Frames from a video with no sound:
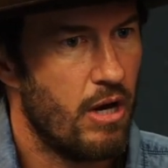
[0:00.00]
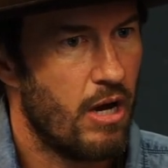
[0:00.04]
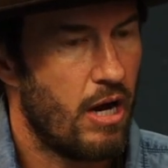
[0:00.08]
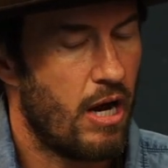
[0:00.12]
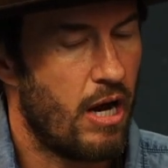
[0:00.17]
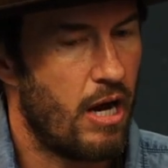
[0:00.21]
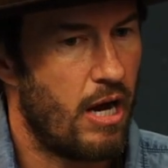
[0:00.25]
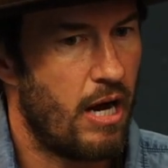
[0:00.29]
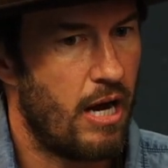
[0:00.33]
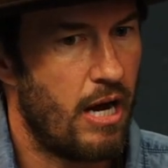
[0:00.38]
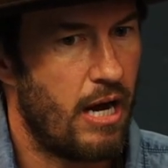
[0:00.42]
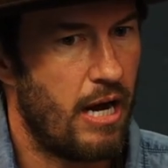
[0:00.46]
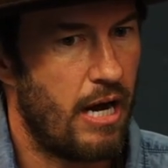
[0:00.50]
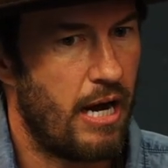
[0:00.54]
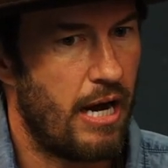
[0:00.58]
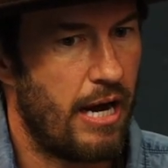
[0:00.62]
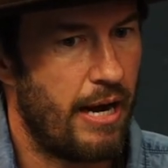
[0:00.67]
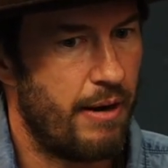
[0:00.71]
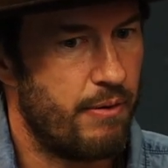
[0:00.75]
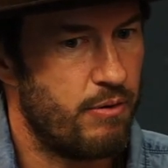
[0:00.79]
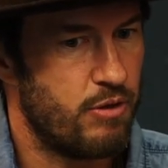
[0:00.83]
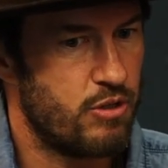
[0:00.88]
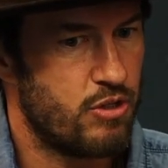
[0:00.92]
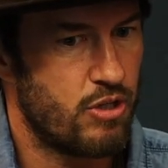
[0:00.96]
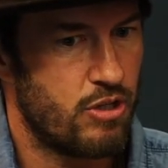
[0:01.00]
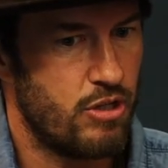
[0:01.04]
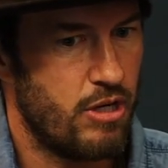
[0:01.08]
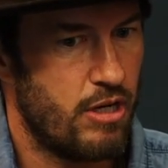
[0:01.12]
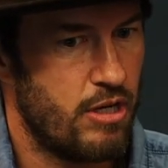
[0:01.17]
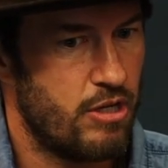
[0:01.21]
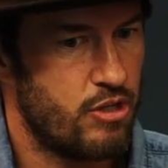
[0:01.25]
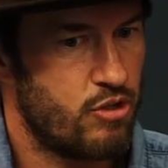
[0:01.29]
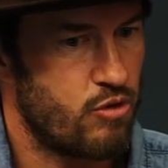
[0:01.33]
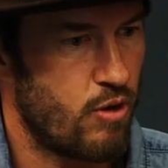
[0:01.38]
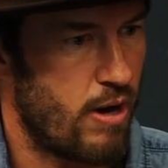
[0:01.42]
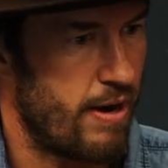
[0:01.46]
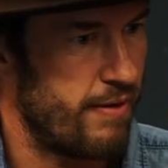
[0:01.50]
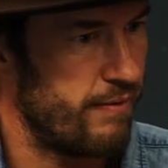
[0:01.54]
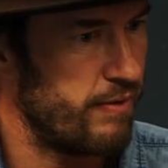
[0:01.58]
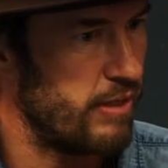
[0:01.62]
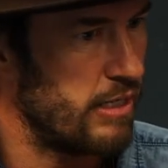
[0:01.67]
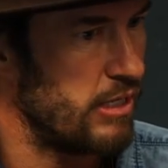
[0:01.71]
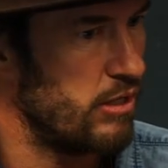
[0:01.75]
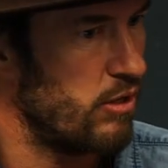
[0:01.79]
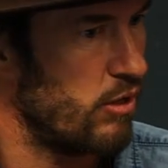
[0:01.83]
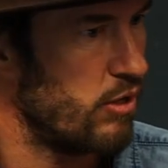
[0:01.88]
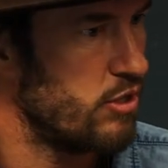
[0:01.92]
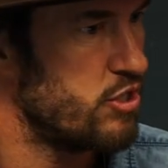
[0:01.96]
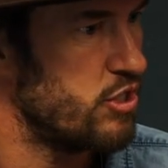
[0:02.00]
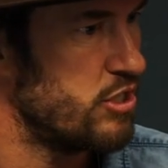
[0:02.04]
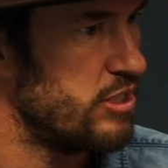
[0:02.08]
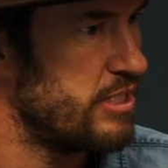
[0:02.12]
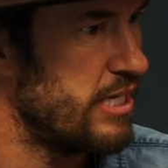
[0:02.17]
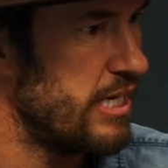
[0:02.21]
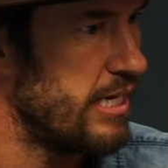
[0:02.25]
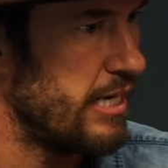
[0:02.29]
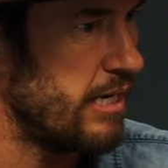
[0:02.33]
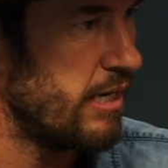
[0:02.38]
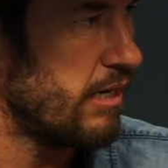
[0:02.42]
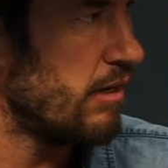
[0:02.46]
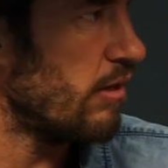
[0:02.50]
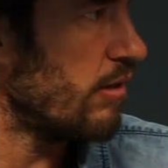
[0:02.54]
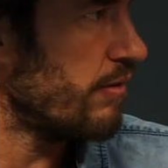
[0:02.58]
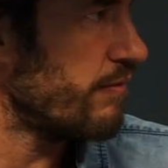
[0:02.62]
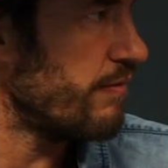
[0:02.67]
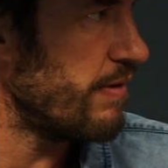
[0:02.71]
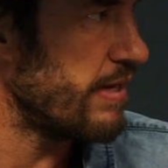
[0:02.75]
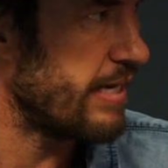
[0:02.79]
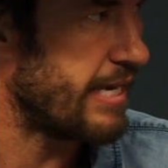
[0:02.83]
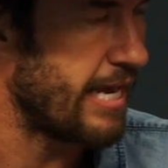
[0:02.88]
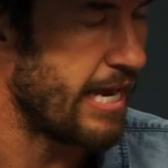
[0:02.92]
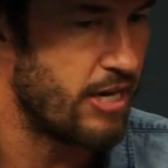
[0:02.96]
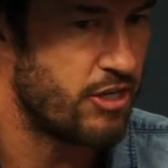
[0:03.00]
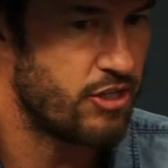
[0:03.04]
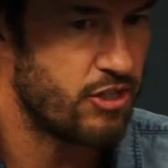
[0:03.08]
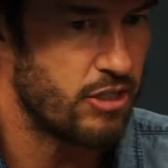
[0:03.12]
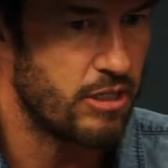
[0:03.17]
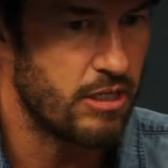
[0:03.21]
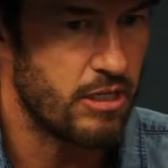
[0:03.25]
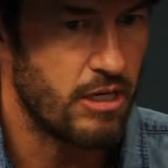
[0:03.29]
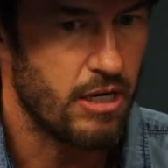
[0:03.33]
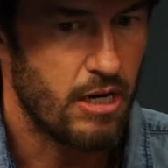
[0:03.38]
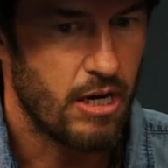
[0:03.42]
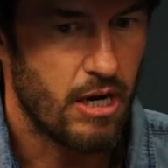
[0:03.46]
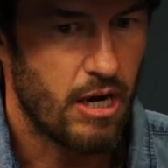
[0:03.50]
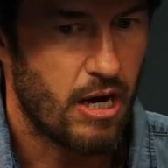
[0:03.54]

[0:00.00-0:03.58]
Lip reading: I was traveling in Argentina on vacation,